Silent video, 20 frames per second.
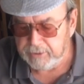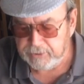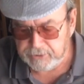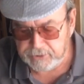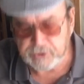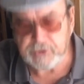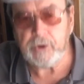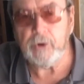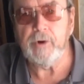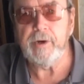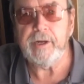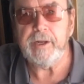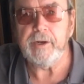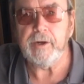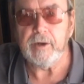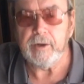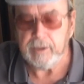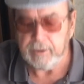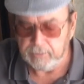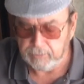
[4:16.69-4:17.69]

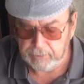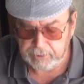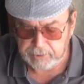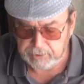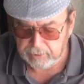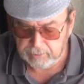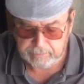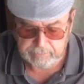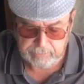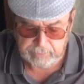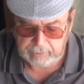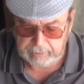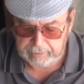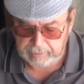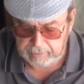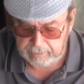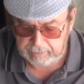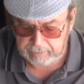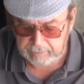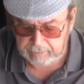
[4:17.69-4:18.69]
sturdier, which are really
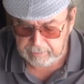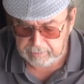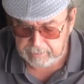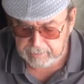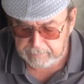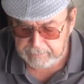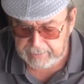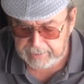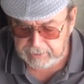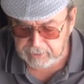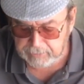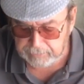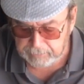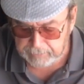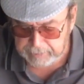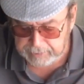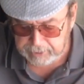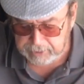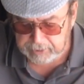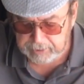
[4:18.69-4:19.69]
the best for
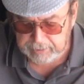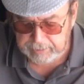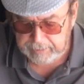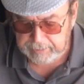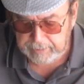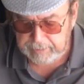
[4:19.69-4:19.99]
this